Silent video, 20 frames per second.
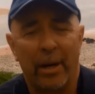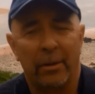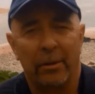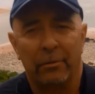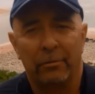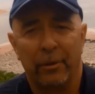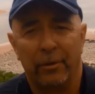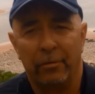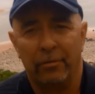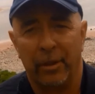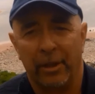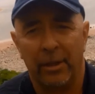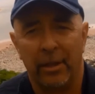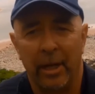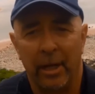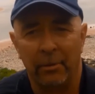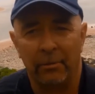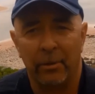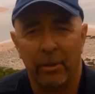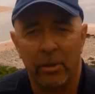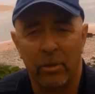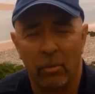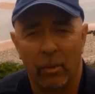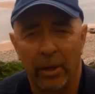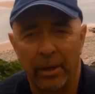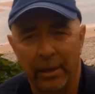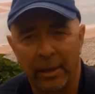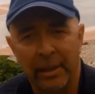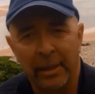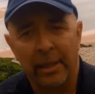around the 1500s,
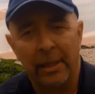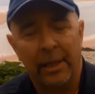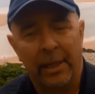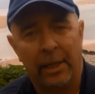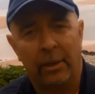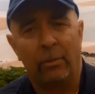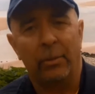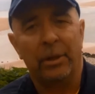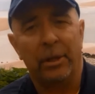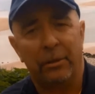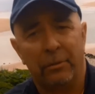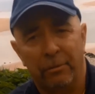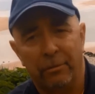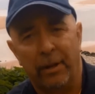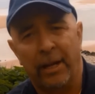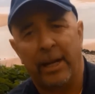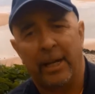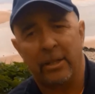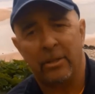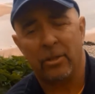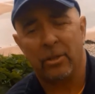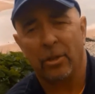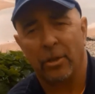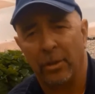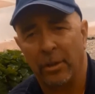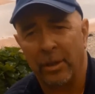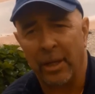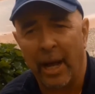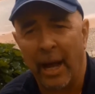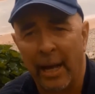when he would invade
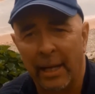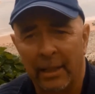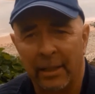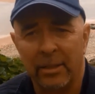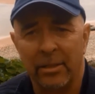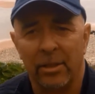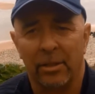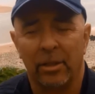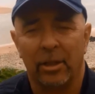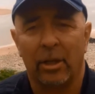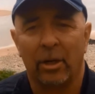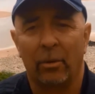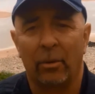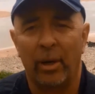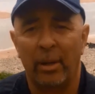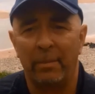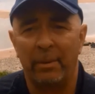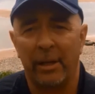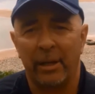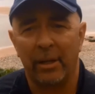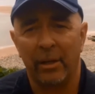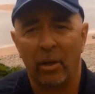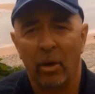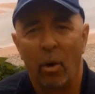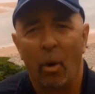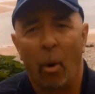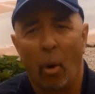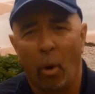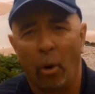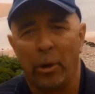certain islands in the Caribbean,
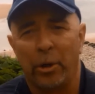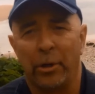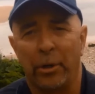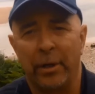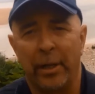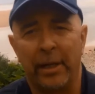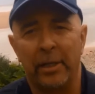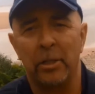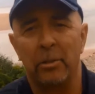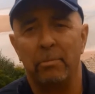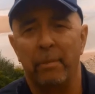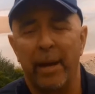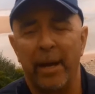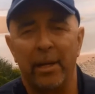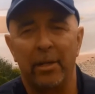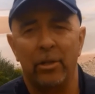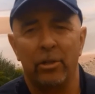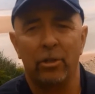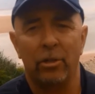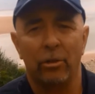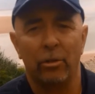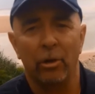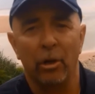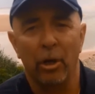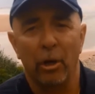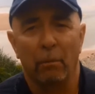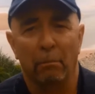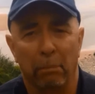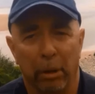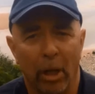ordered his men to
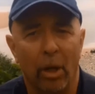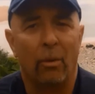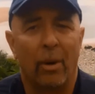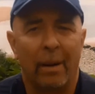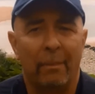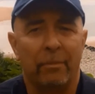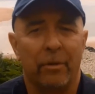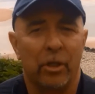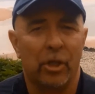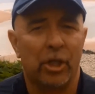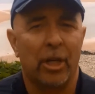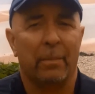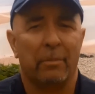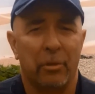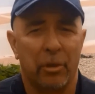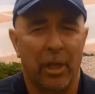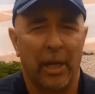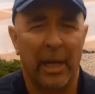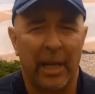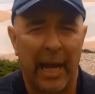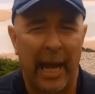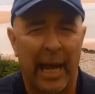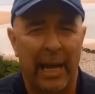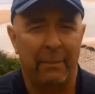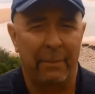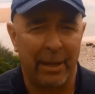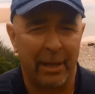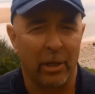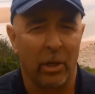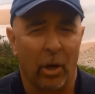blow up the ships they
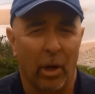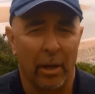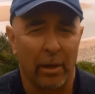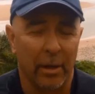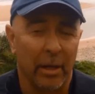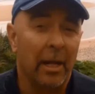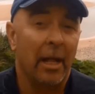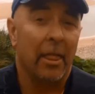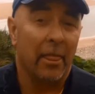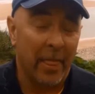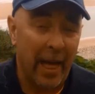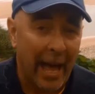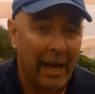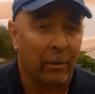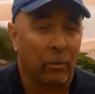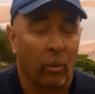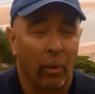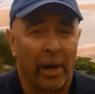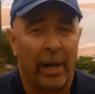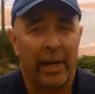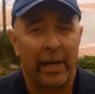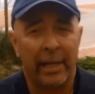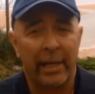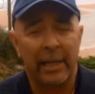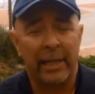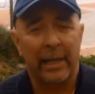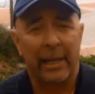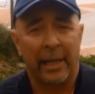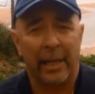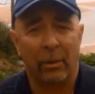came in on. That way,
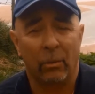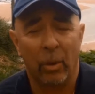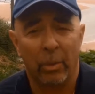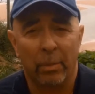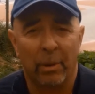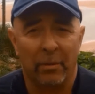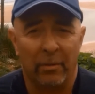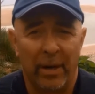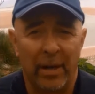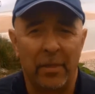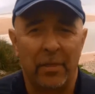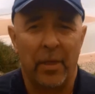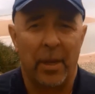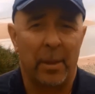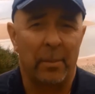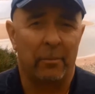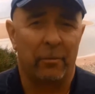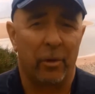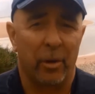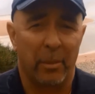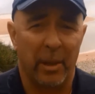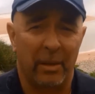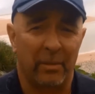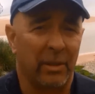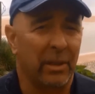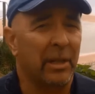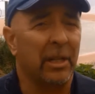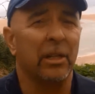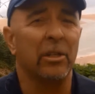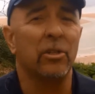it would prevent them from
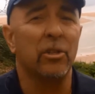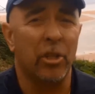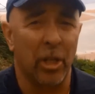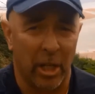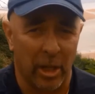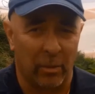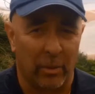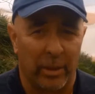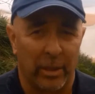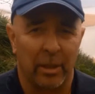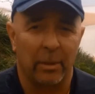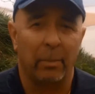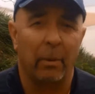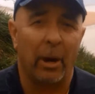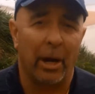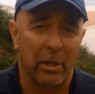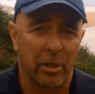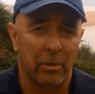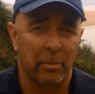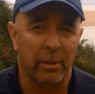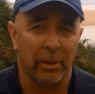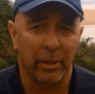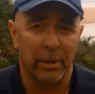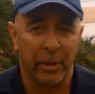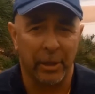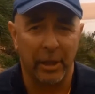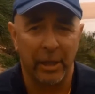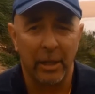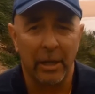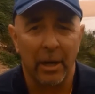even considering the
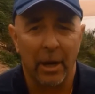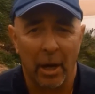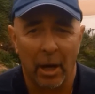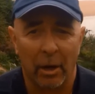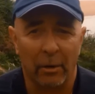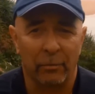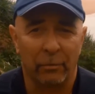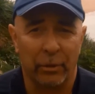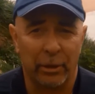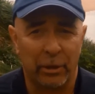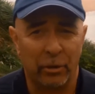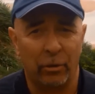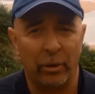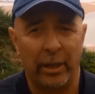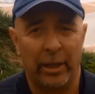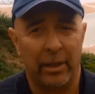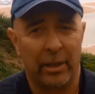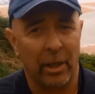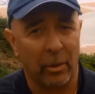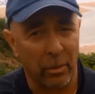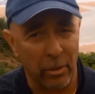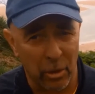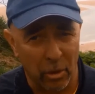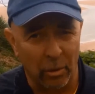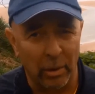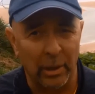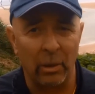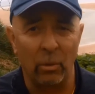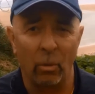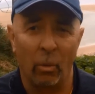possibility of retreat. There was
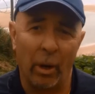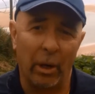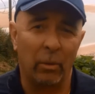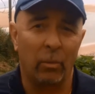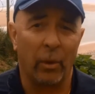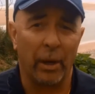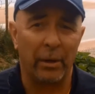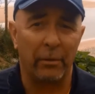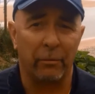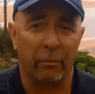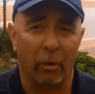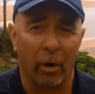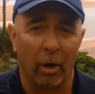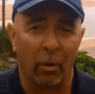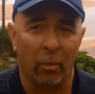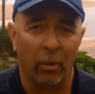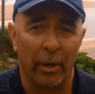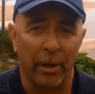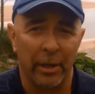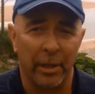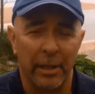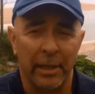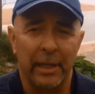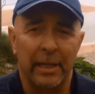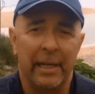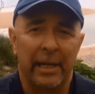only one way forward.